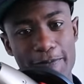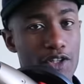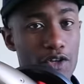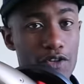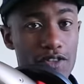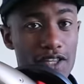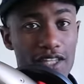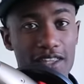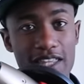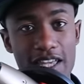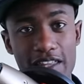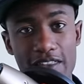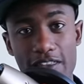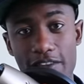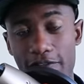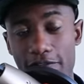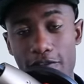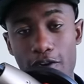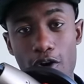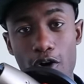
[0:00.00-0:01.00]
Do you think that the
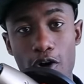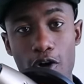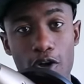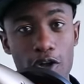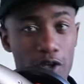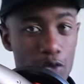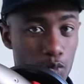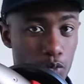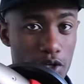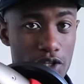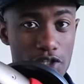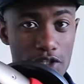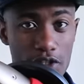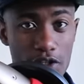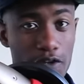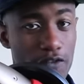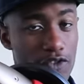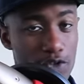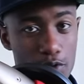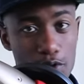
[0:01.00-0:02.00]
fall and
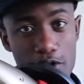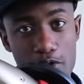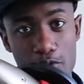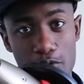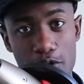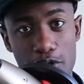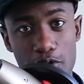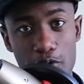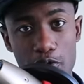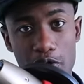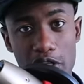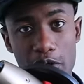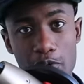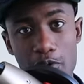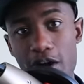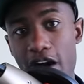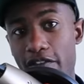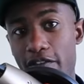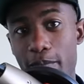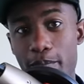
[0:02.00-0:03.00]
winter of 2023
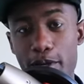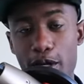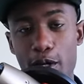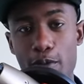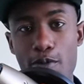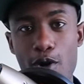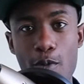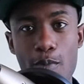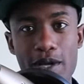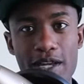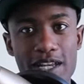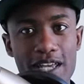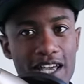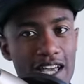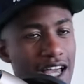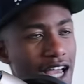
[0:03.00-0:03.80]
will have a bigger moment?